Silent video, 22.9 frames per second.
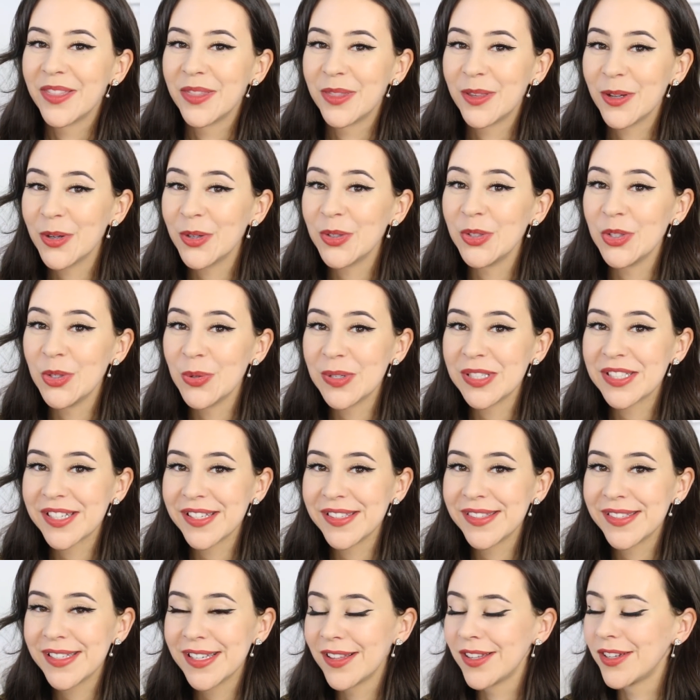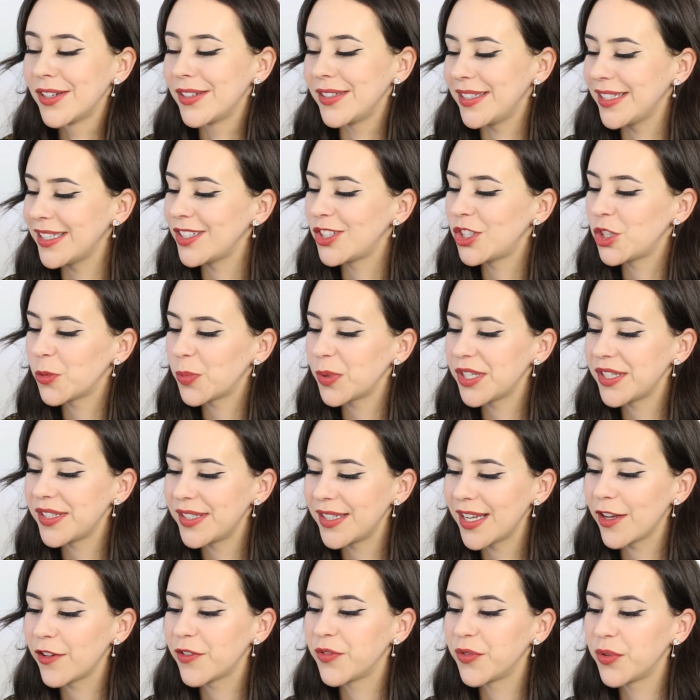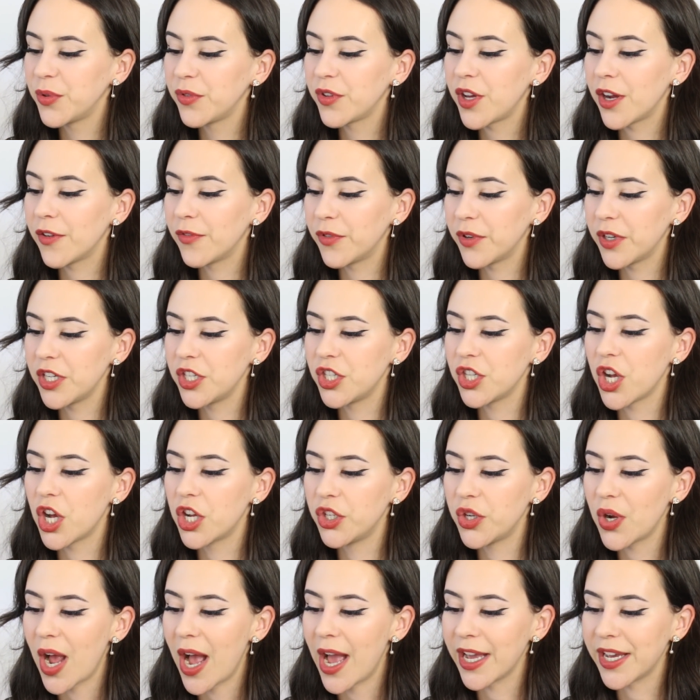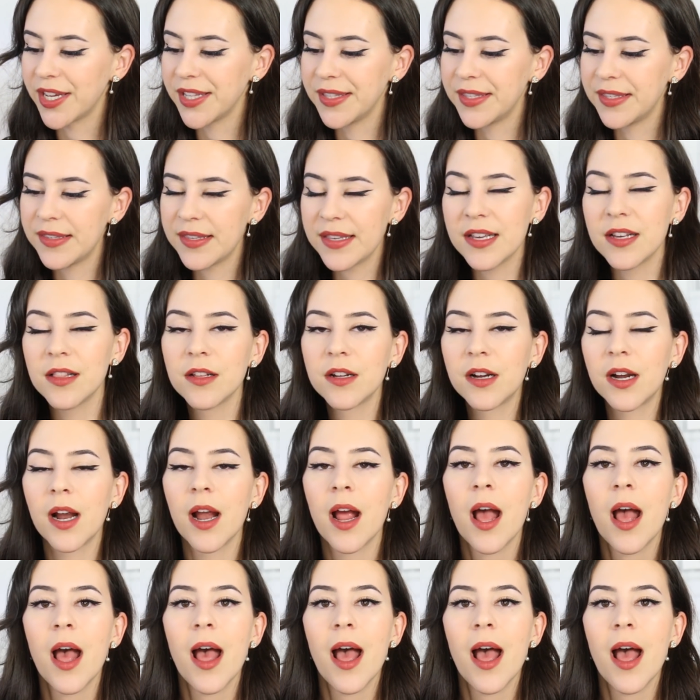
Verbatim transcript: their newest concealer, the SuperStay Full Coverage Under Eye Concealer.